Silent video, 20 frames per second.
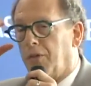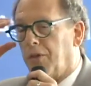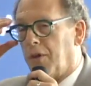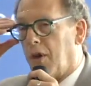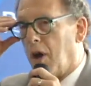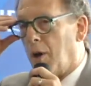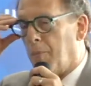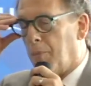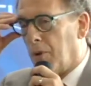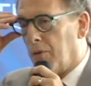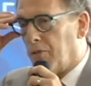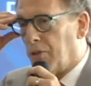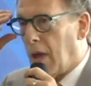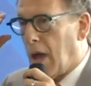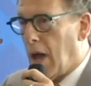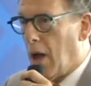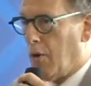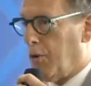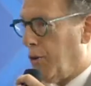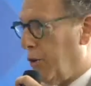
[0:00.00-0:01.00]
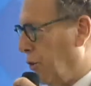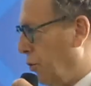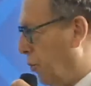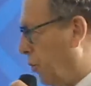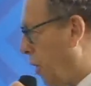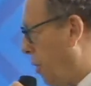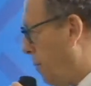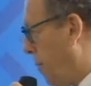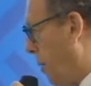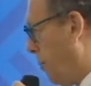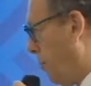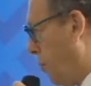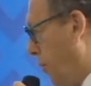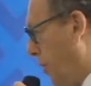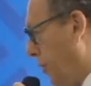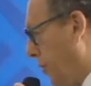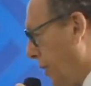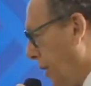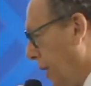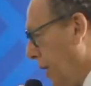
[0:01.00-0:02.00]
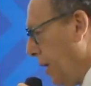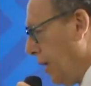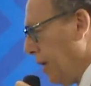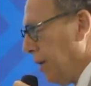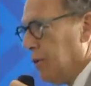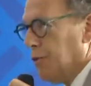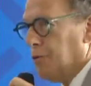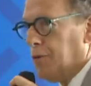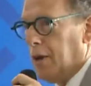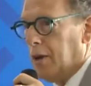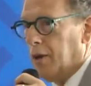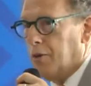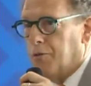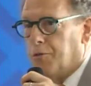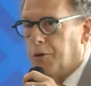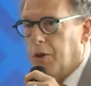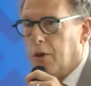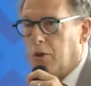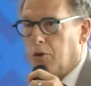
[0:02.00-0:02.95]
commerce, how to come up with innovative